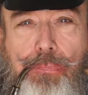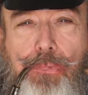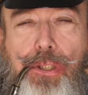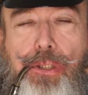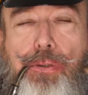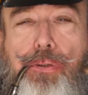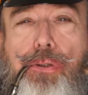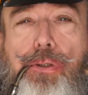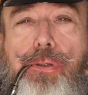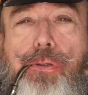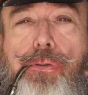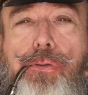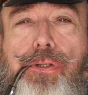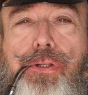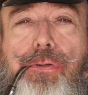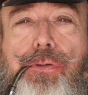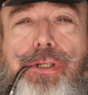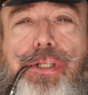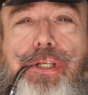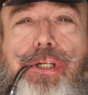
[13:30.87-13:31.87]
Trolls
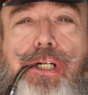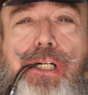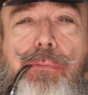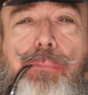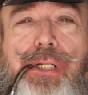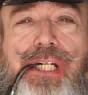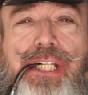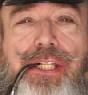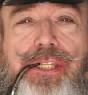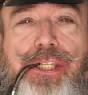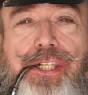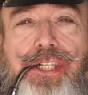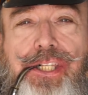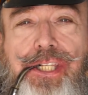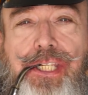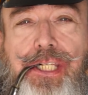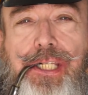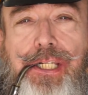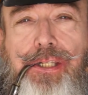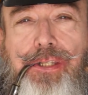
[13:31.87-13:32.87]
are as common in the
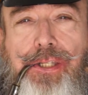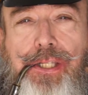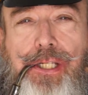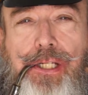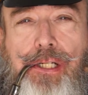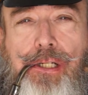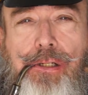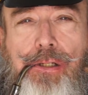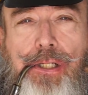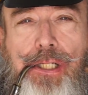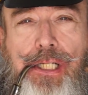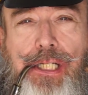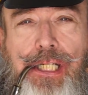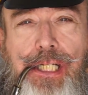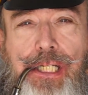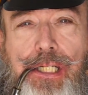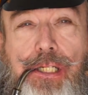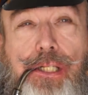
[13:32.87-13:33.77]
sea as they are on land.